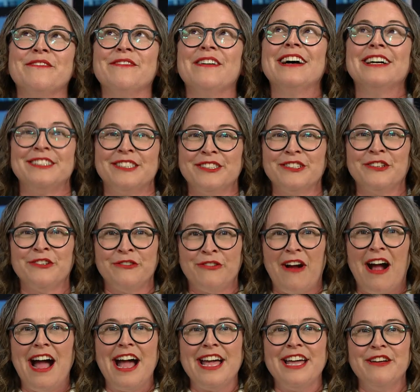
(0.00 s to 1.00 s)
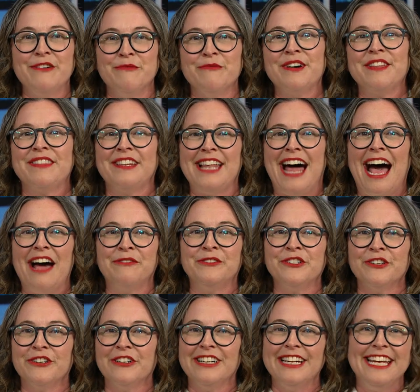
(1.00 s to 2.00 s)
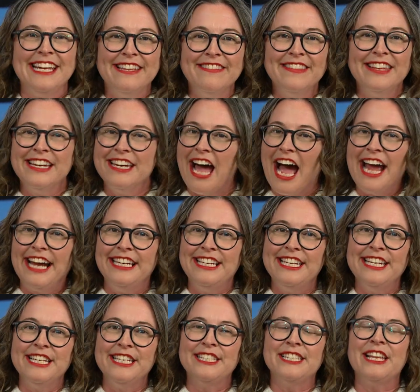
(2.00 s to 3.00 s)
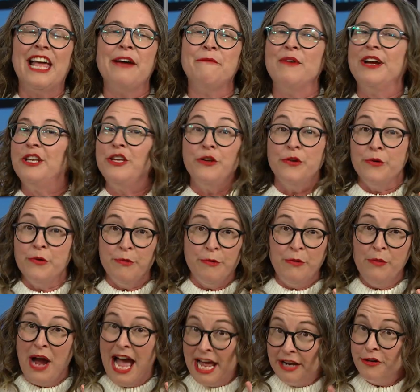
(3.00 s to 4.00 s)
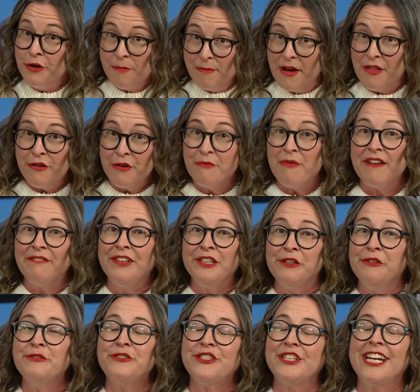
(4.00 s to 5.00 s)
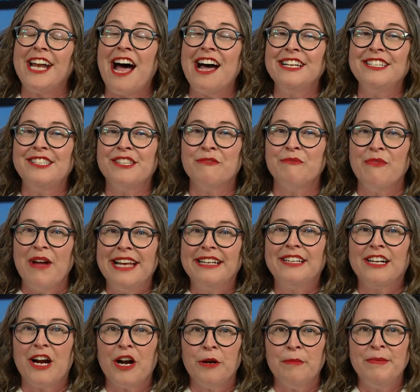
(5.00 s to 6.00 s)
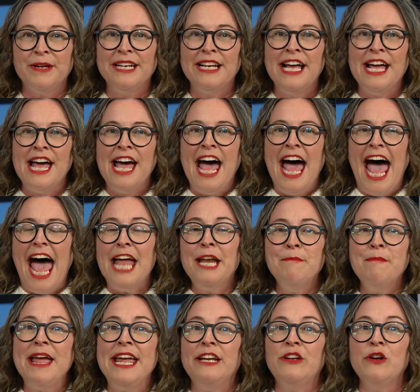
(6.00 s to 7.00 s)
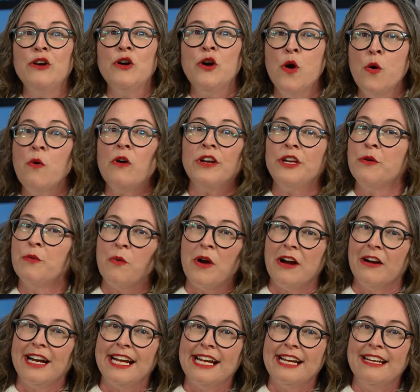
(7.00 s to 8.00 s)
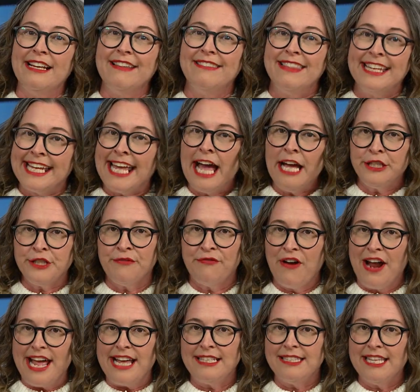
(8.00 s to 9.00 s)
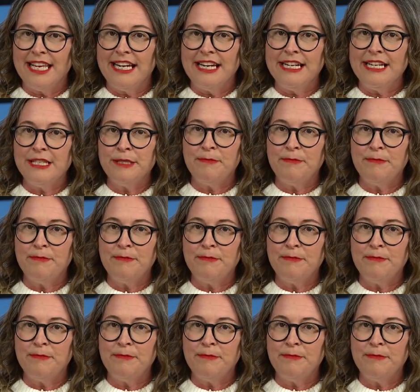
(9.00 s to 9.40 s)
of us cry with laughter in the nineties when you and your mother revolutionized the red carpet and made Who Are You Wearing? The catchphrase that it